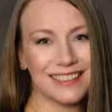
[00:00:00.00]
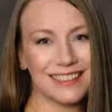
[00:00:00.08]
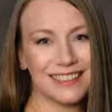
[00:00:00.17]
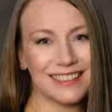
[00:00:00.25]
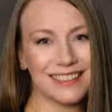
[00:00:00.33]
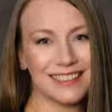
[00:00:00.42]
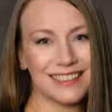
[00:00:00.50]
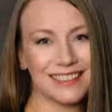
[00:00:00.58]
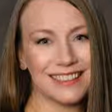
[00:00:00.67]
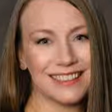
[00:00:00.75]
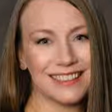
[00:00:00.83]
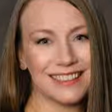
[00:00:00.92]

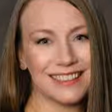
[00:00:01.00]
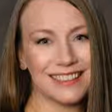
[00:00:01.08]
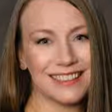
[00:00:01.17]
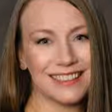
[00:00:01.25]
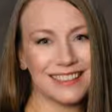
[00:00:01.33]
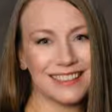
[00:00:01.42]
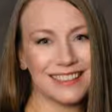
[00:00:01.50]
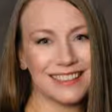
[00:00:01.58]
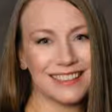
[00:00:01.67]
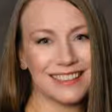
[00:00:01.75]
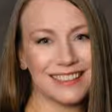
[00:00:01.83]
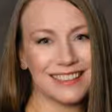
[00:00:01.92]

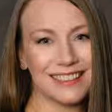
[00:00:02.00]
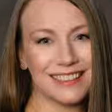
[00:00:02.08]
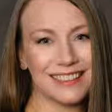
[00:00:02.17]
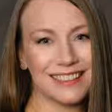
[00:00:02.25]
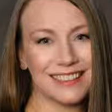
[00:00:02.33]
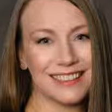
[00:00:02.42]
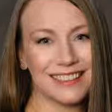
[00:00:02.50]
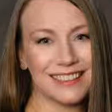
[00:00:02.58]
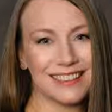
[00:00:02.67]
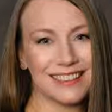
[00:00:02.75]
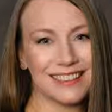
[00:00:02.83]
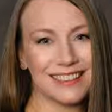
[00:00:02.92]

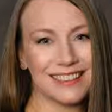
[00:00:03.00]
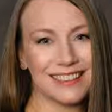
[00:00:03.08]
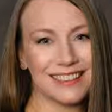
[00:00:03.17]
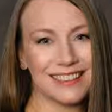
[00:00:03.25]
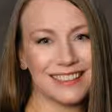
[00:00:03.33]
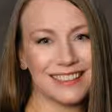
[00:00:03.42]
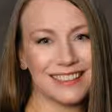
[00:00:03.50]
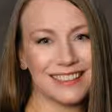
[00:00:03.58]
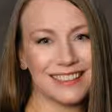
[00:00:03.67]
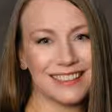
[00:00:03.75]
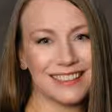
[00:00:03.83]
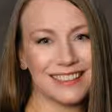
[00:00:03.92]

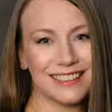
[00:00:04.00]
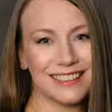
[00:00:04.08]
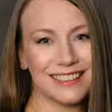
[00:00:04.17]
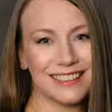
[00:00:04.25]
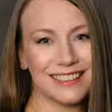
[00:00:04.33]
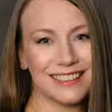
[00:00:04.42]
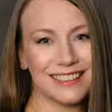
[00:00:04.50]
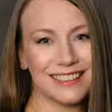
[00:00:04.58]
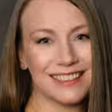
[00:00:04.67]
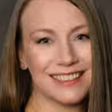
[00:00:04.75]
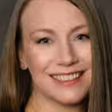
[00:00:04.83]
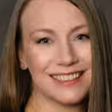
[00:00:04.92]
(no lip movement)